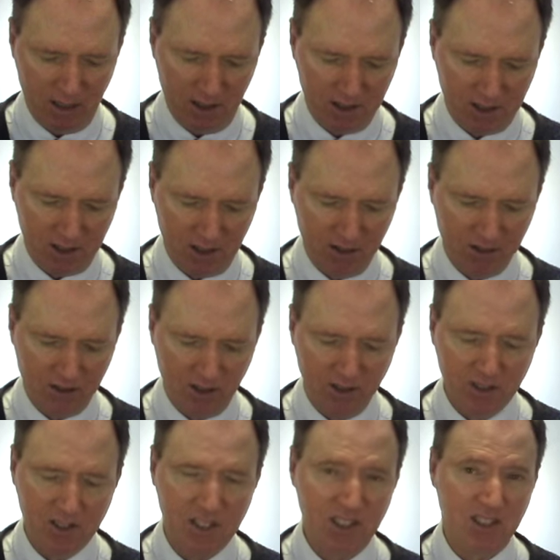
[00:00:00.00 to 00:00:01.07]
And so
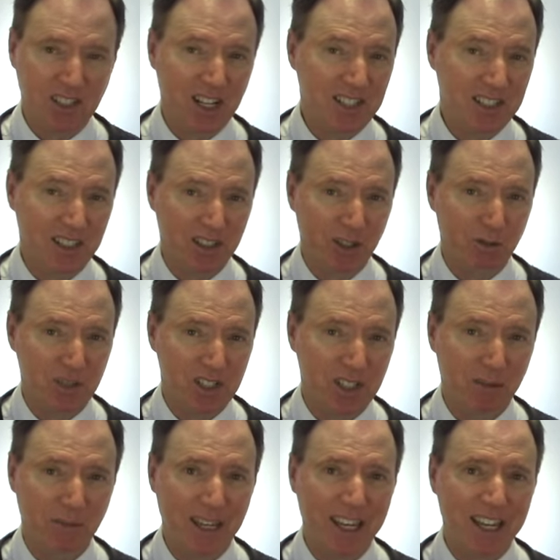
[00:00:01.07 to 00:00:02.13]
to suggest that there was
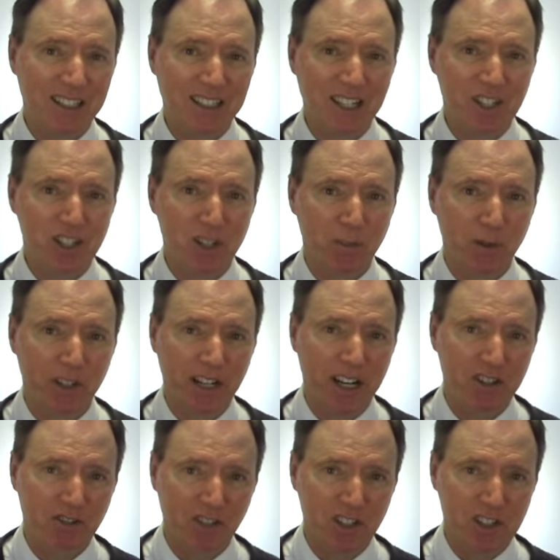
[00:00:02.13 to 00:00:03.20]
some
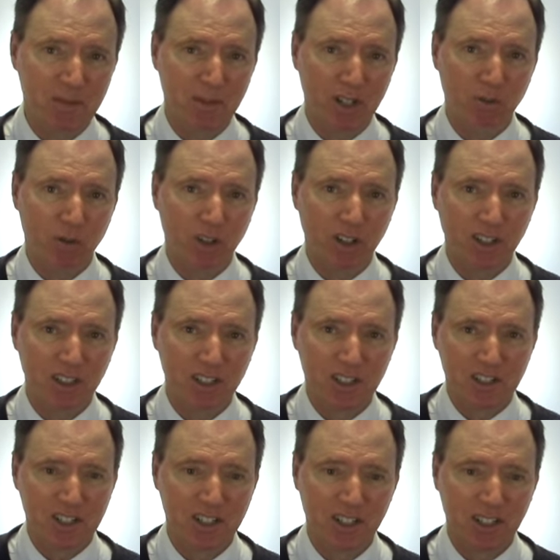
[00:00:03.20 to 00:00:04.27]
anti-supernaturalism at work
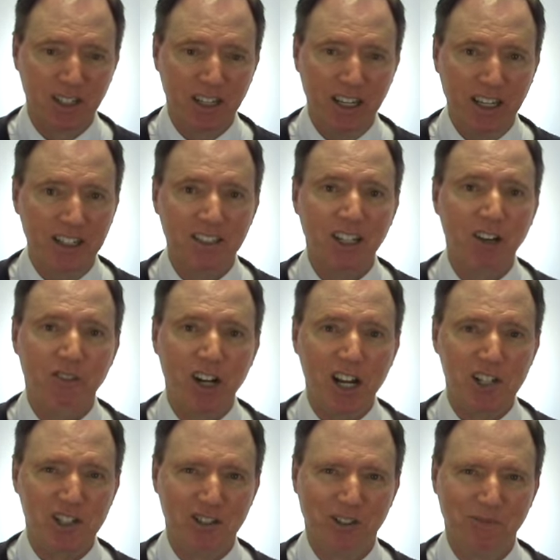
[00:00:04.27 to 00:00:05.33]
is
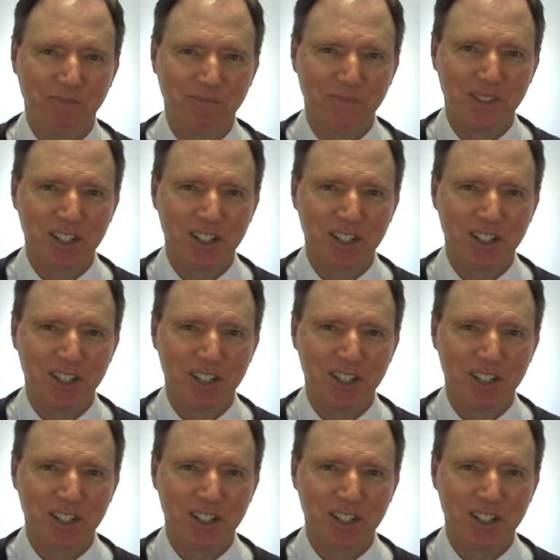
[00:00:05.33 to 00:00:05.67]
anti-rational.